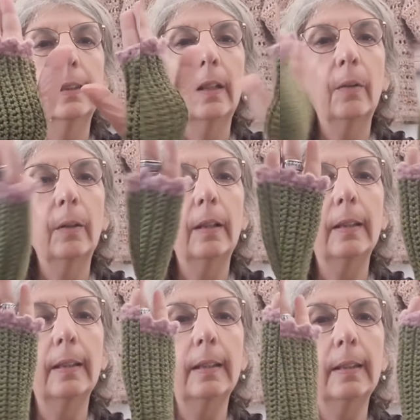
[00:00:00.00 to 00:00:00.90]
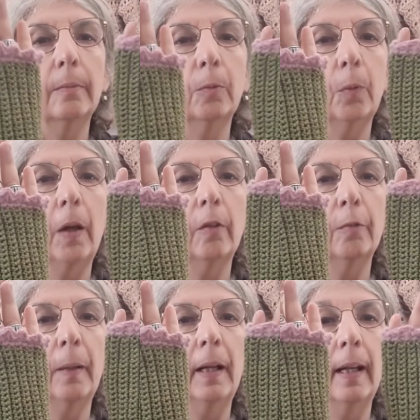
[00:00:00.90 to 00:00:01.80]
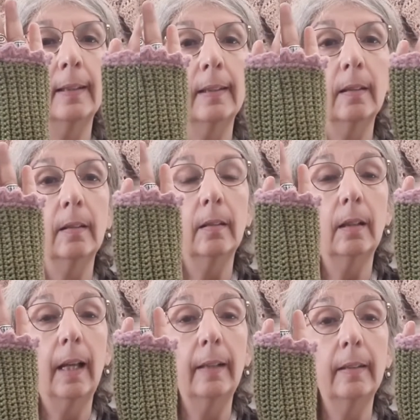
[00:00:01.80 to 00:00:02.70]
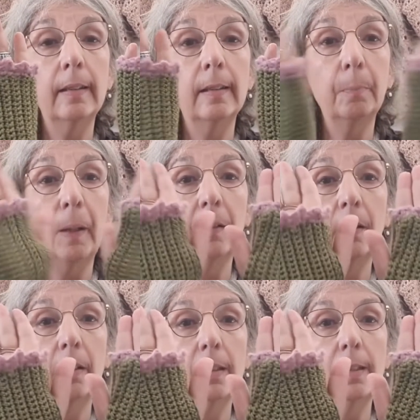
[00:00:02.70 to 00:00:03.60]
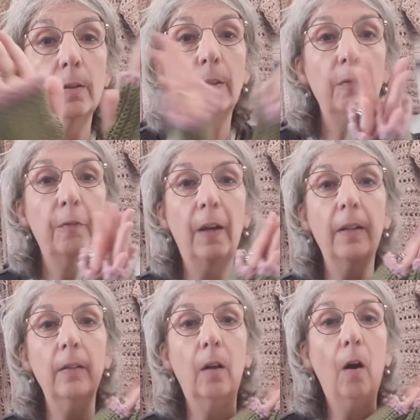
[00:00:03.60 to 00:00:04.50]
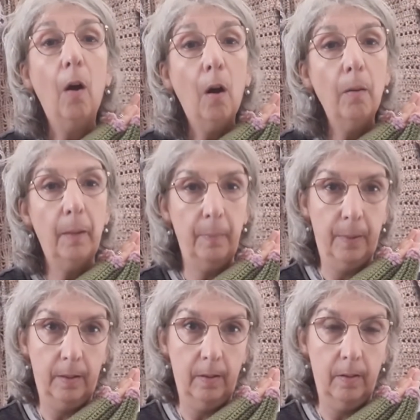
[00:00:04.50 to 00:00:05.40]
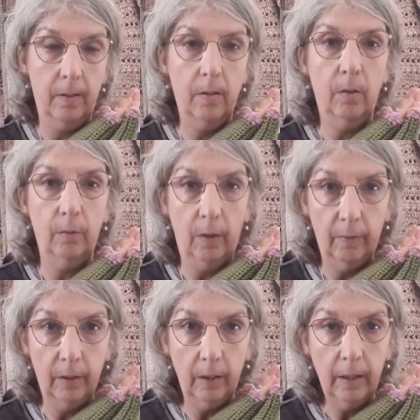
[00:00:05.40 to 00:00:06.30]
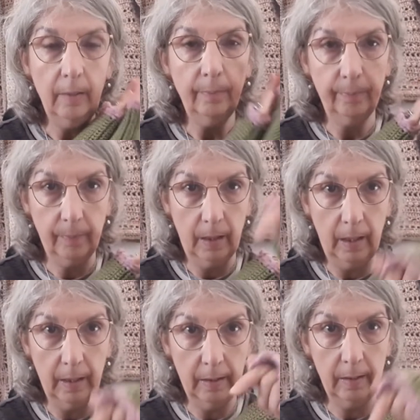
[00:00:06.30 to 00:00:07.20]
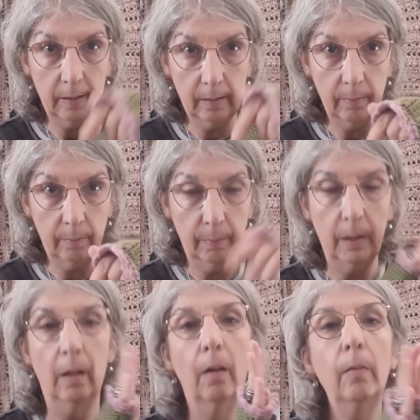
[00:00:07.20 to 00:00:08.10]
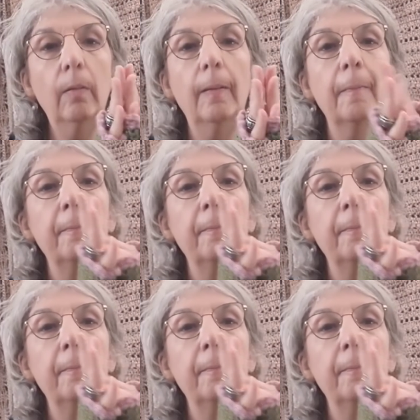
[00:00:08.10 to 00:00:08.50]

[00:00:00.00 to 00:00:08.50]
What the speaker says: So this is one of my latest patterns. You can find all my patterns on Ravelry. The link is below.